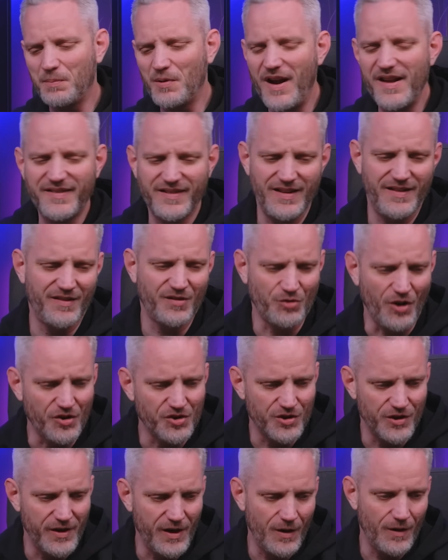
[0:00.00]
pricing
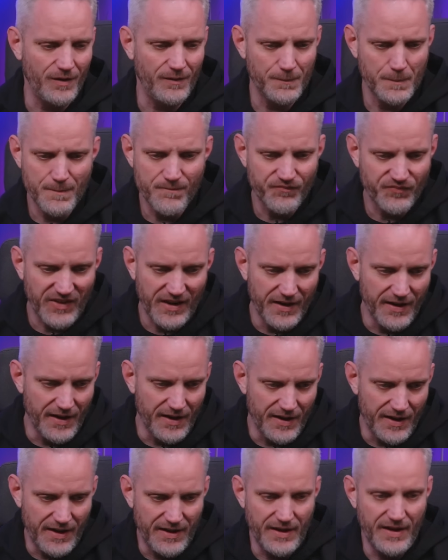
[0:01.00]
structure here
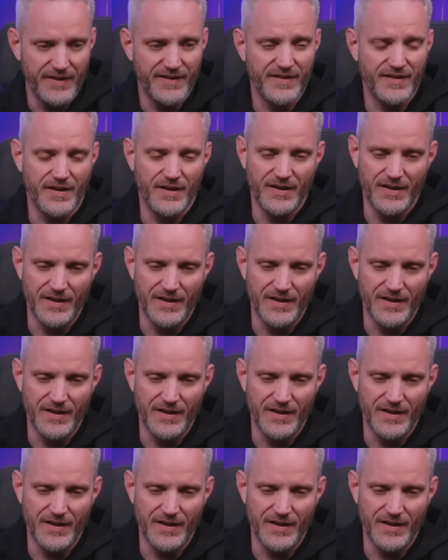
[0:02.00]
and it's